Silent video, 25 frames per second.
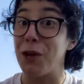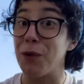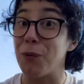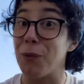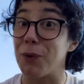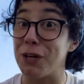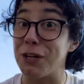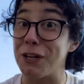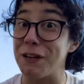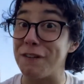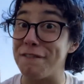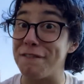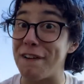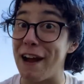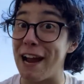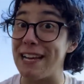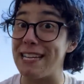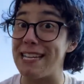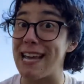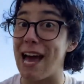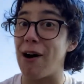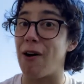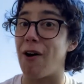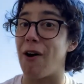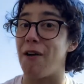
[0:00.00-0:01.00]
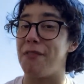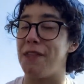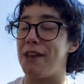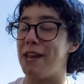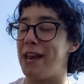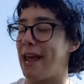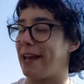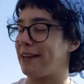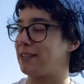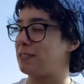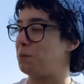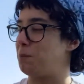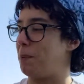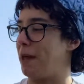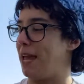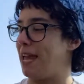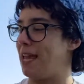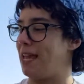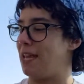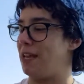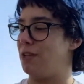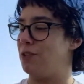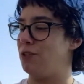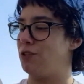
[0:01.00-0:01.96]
We're going to find out on the next page.